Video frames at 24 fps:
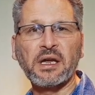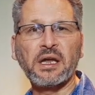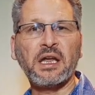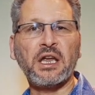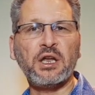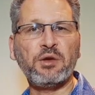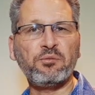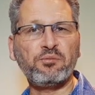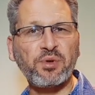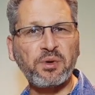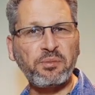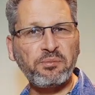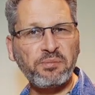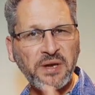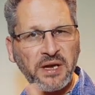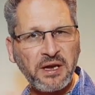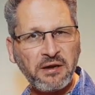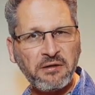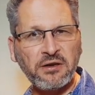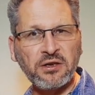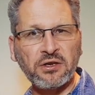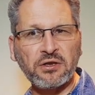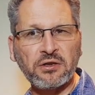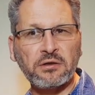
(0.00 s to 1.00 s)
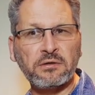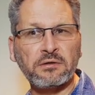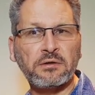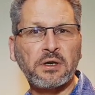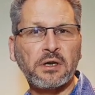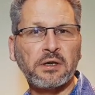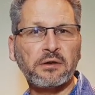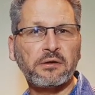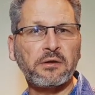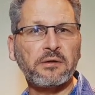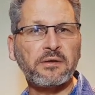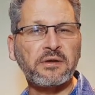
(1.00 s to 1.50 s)
in preparing you
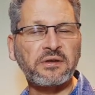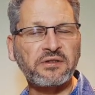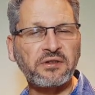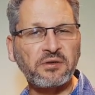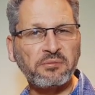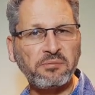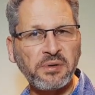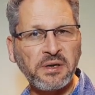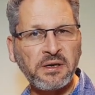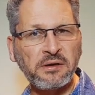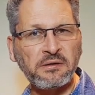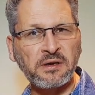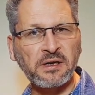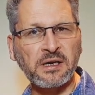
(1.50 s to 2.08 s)
to the superior